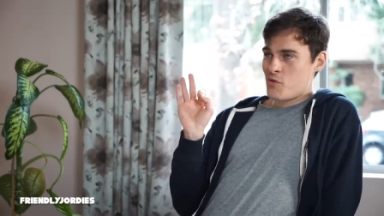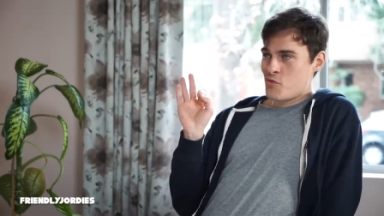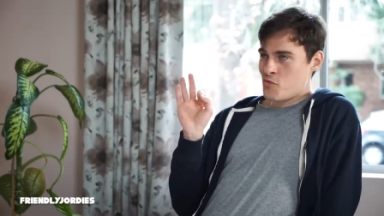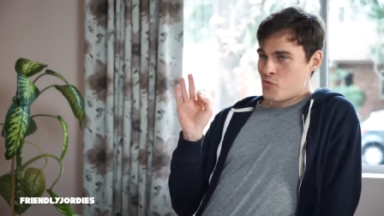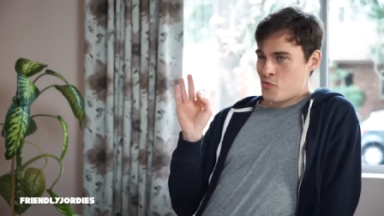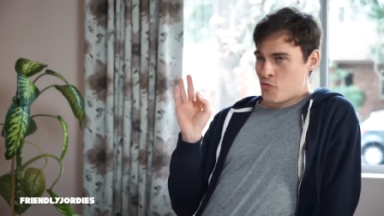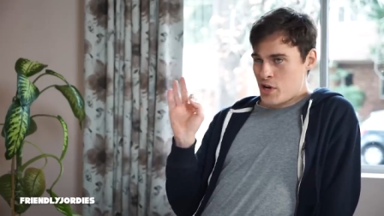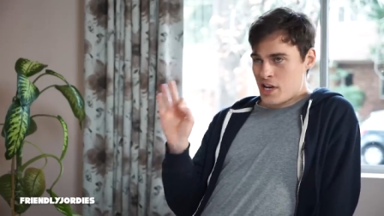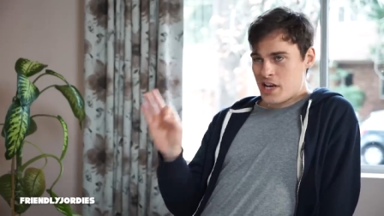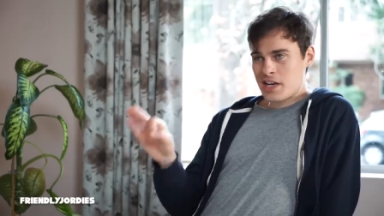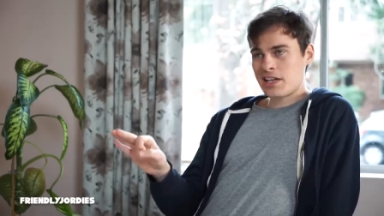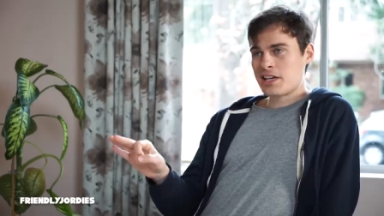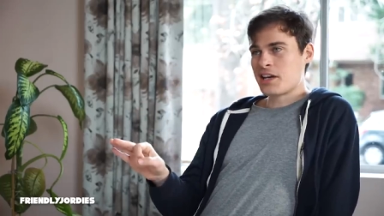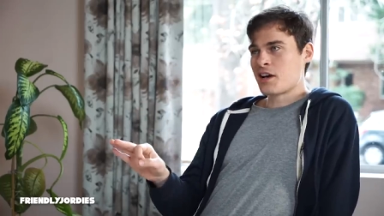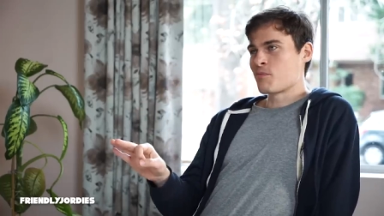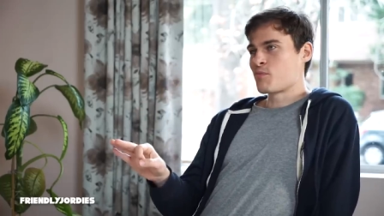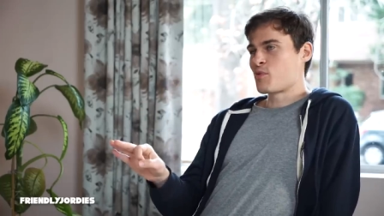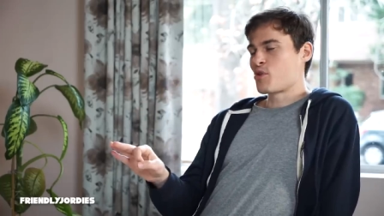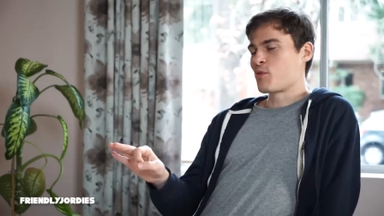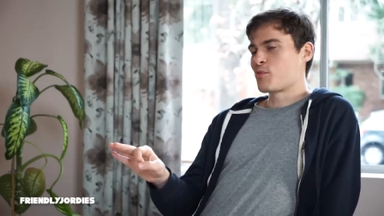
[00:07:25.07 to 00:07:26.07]
really
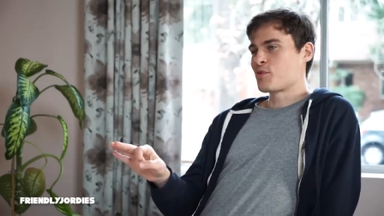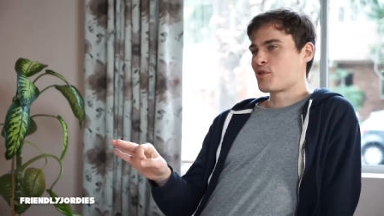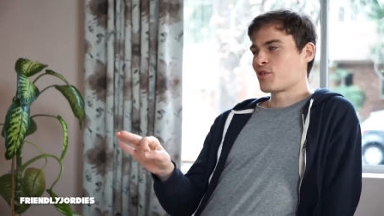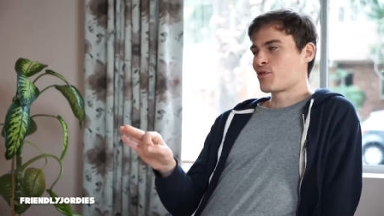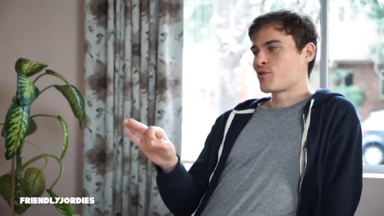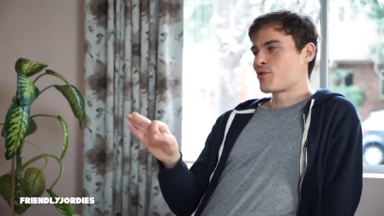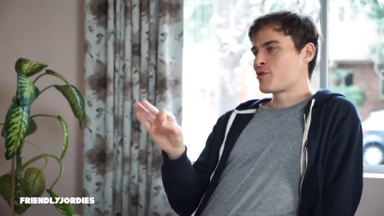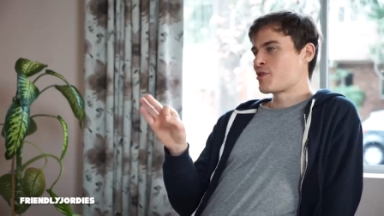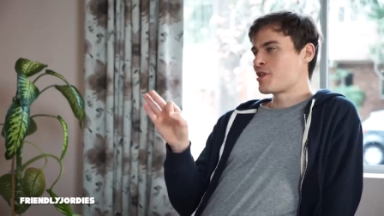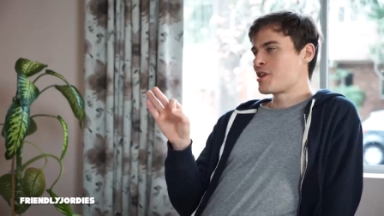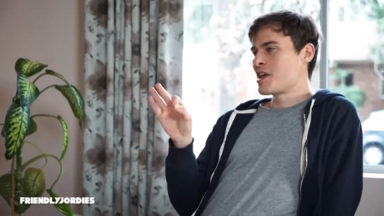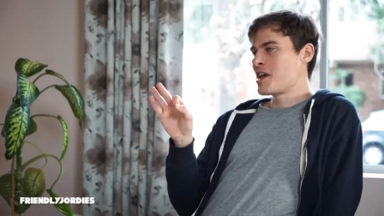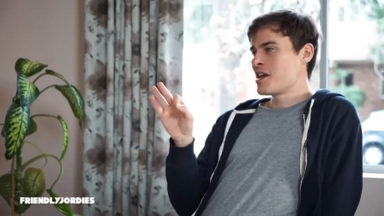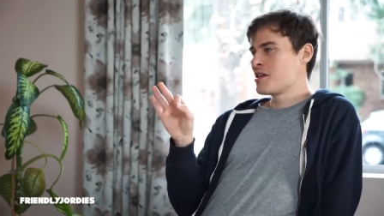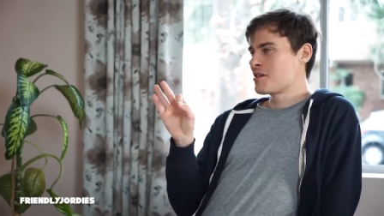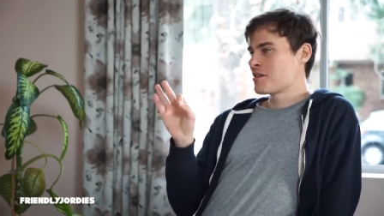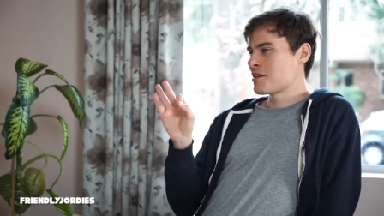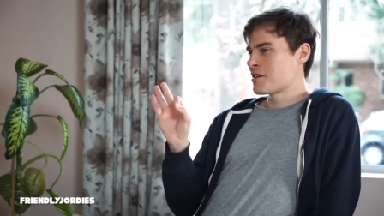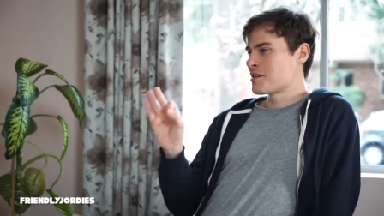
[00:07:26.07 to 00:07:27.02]
unpopular on the net.